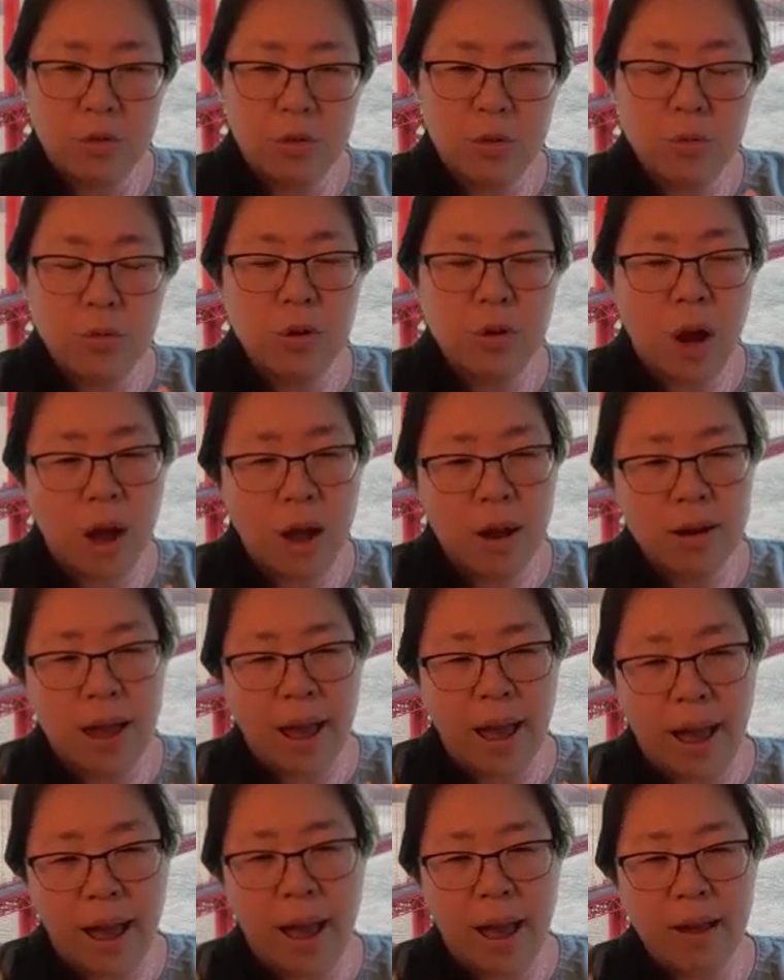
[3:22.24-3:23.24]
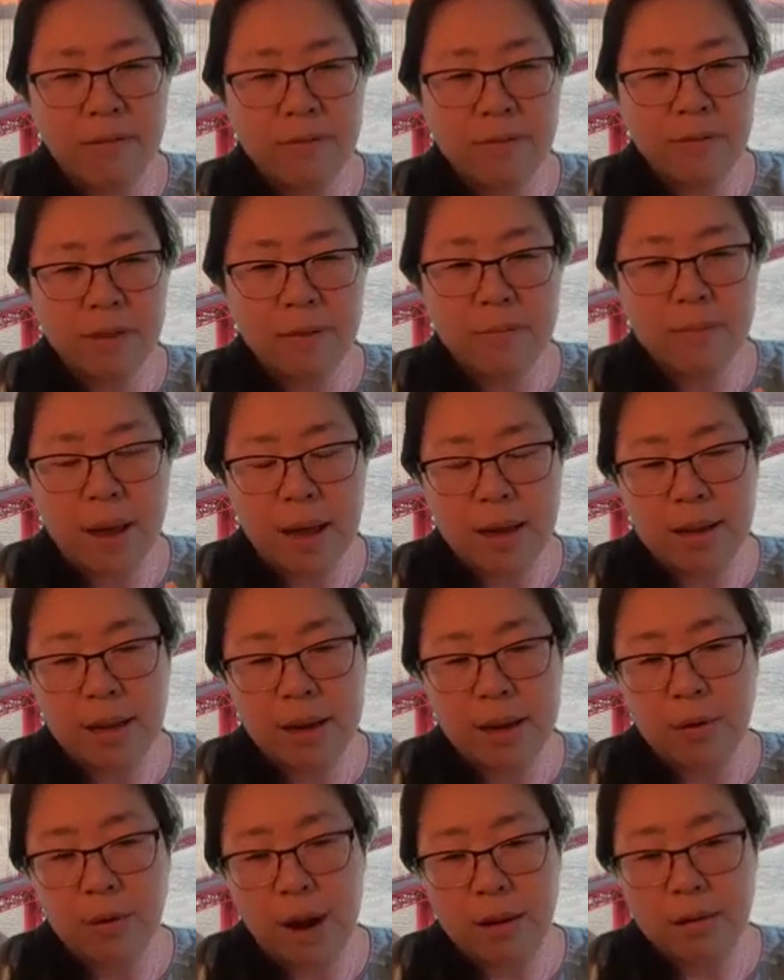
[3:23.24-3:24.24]
do not have the
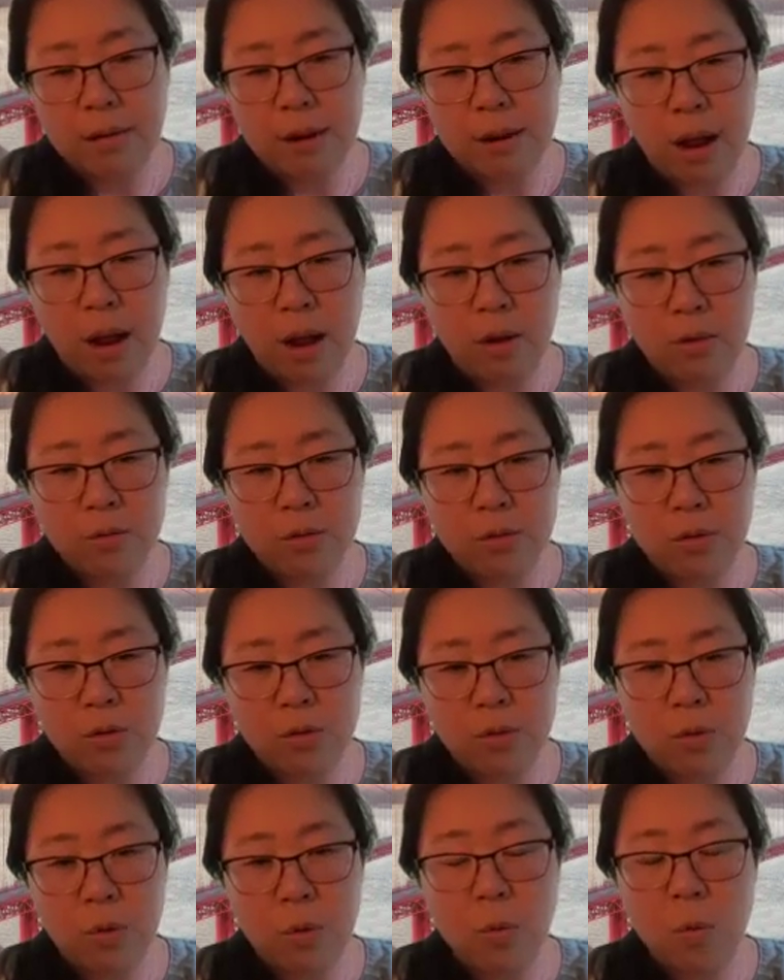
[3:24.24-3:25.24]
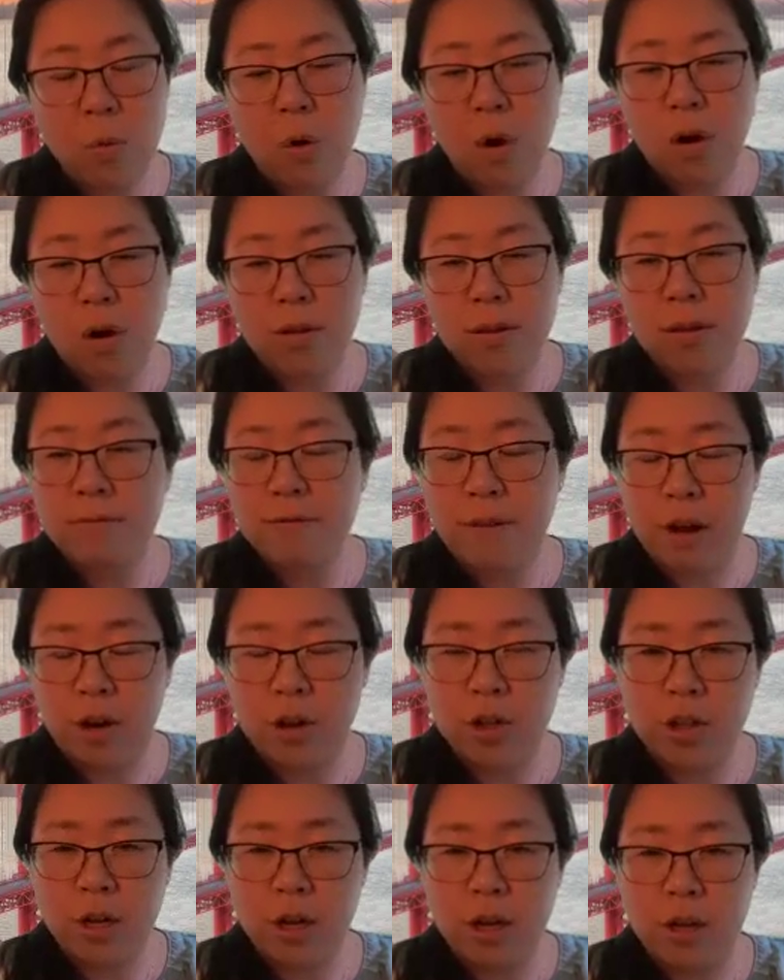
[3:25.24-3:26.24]
mandate right now to, or the
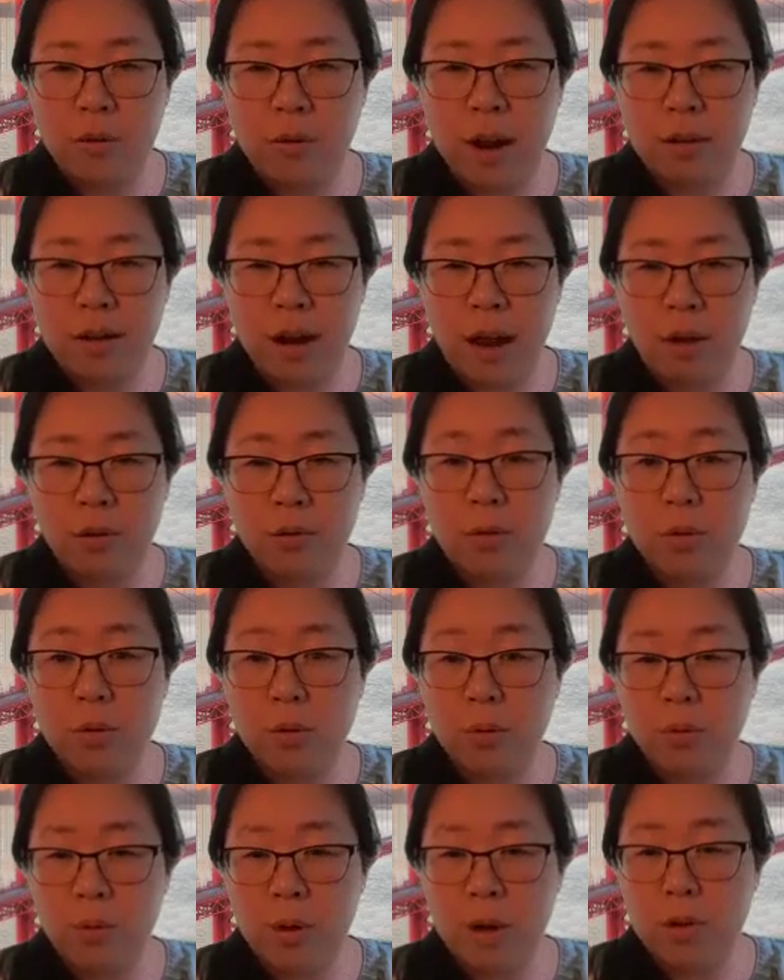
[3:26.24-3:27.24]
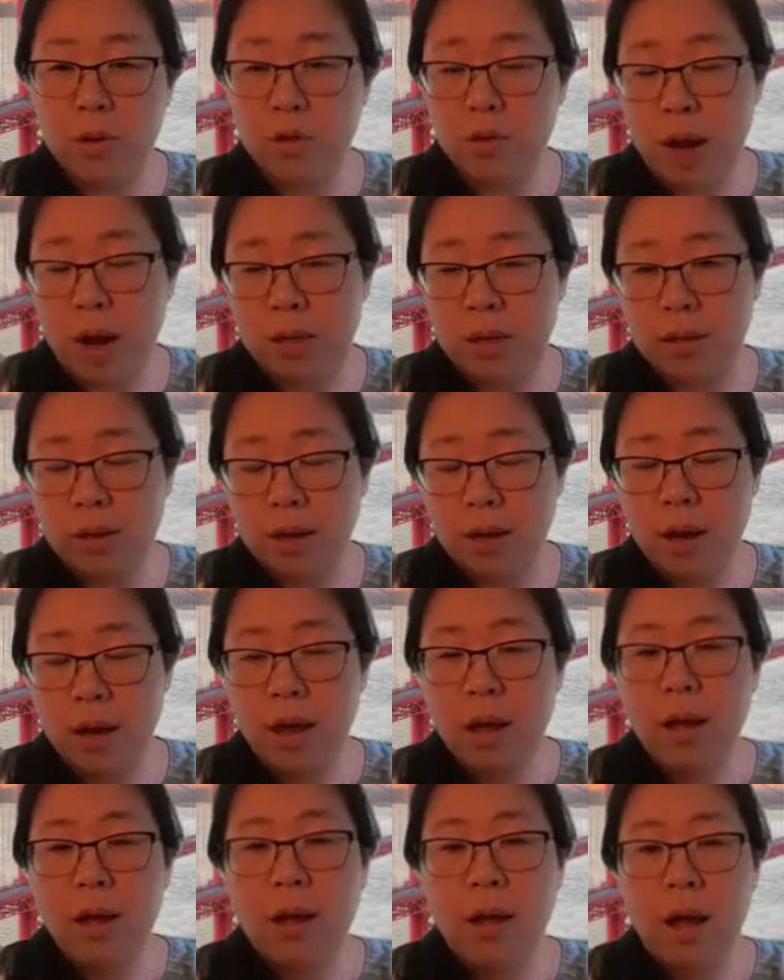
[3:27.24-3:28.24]
function right now to address
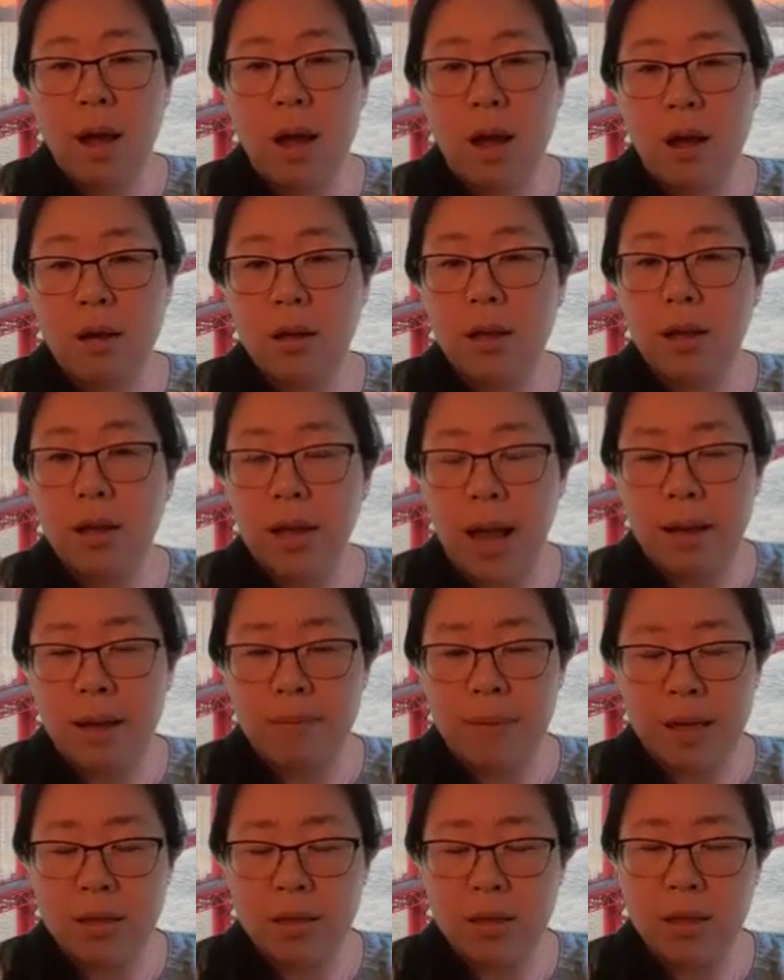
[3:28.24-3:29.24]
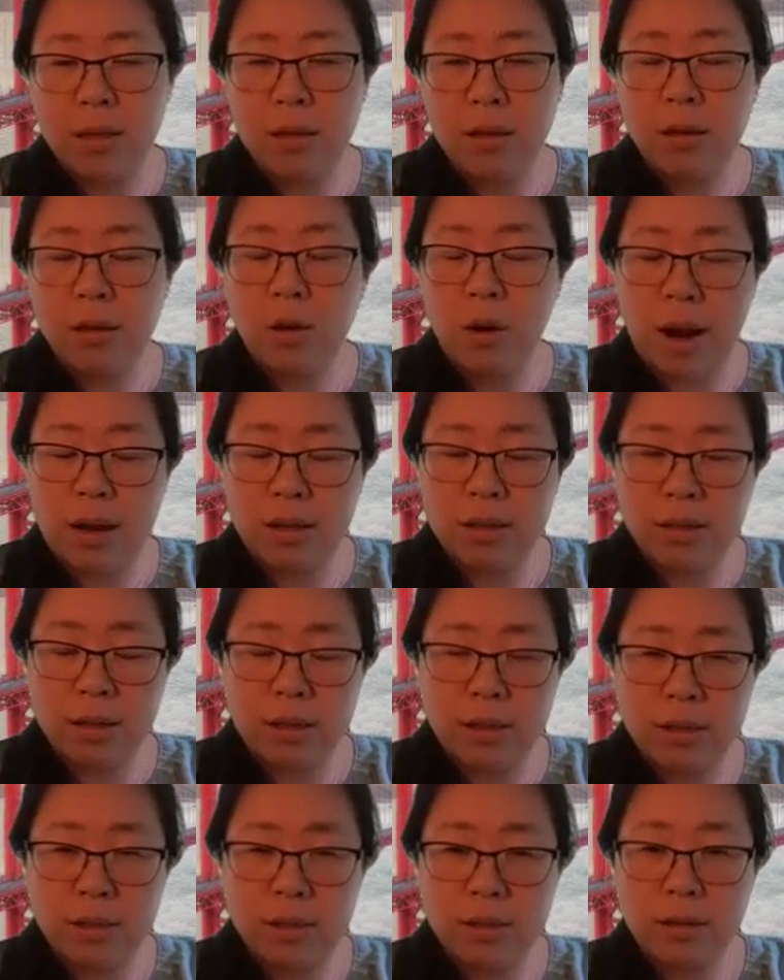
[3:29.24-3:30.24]
climate
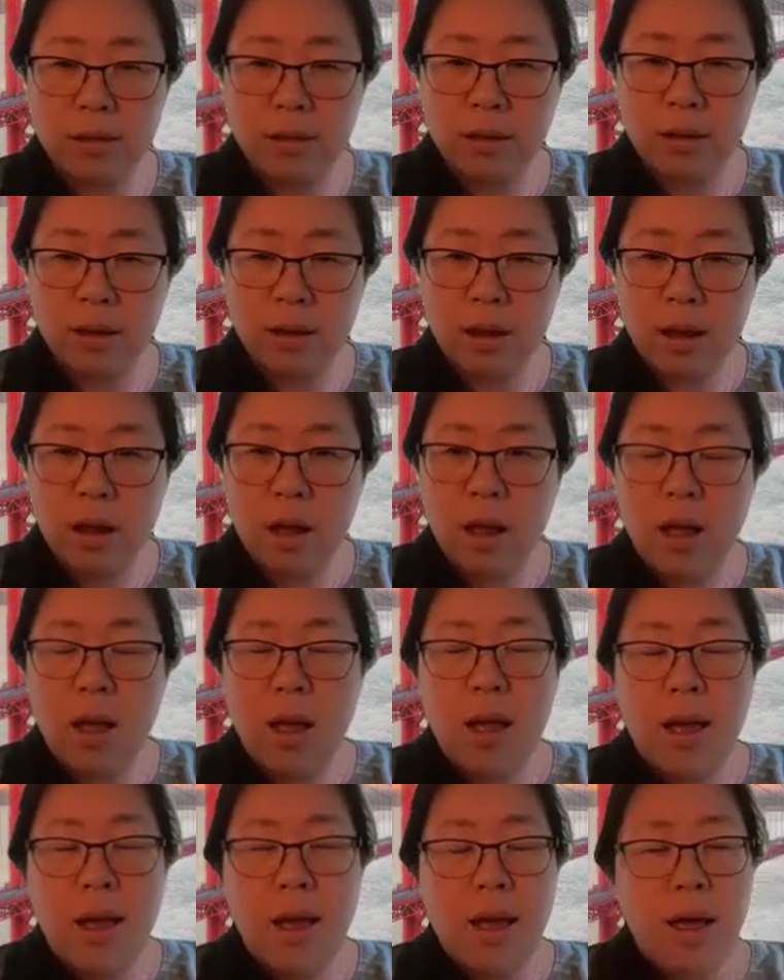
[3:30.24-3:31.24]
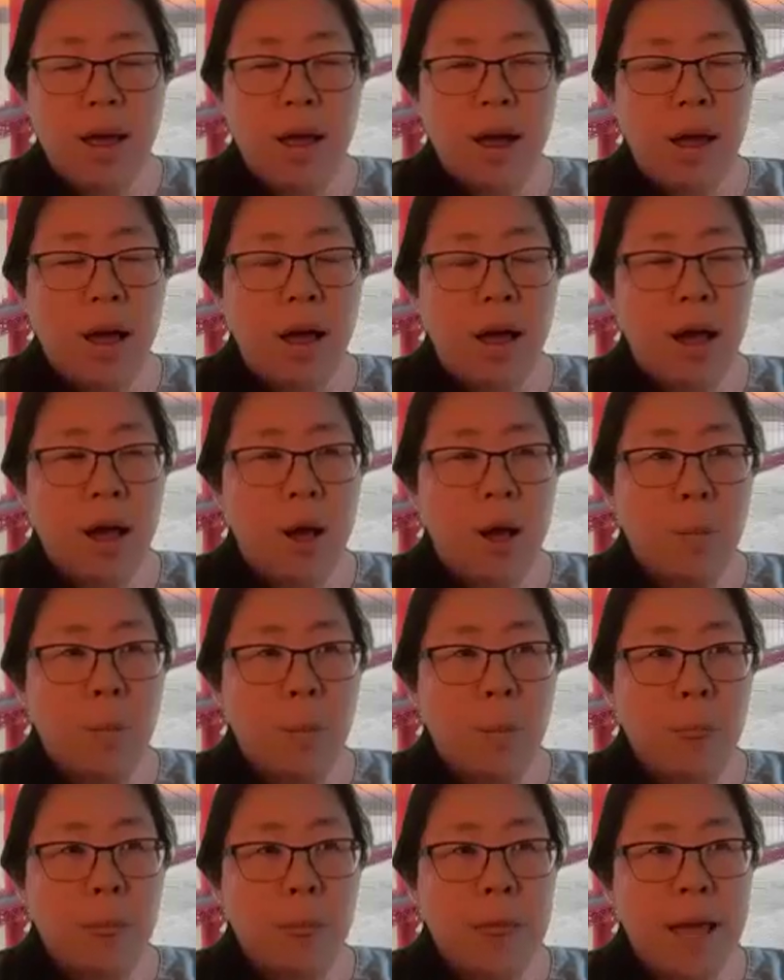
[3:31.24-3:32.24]
crisis.
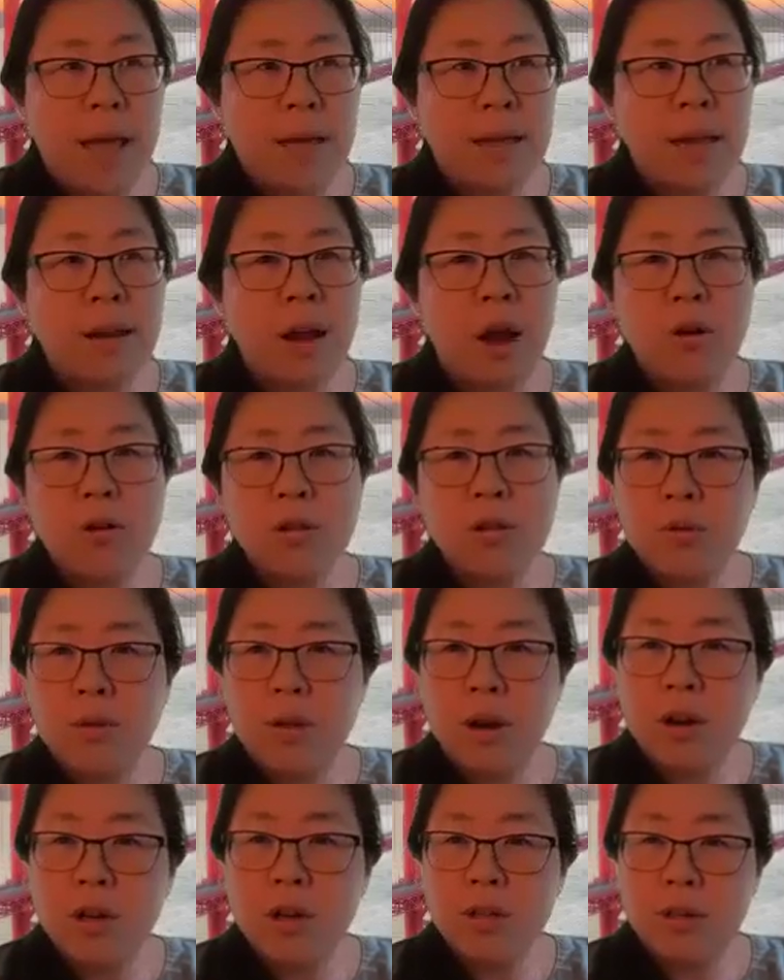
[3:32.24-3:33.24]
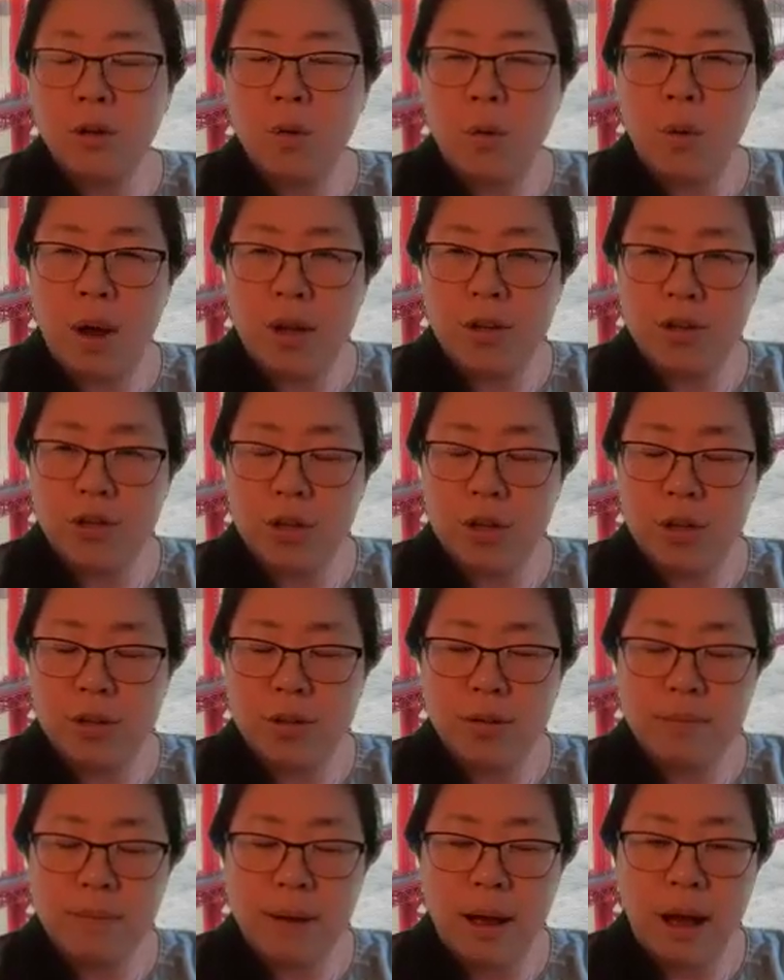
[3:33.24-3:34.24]
And also there's the
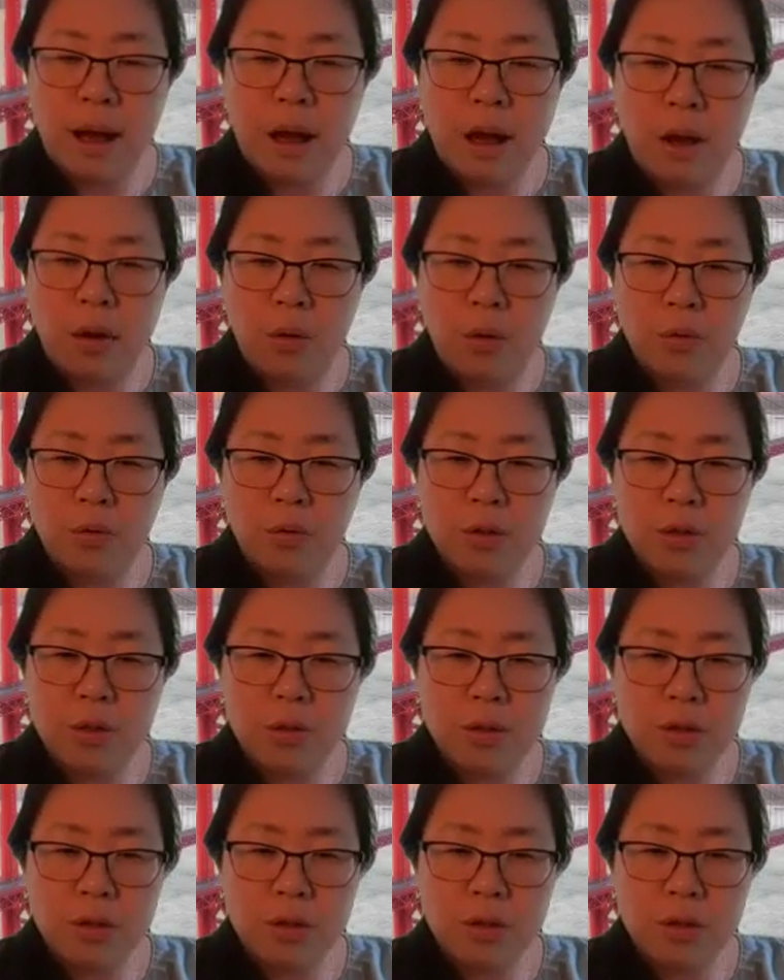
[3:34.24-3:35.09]
questions about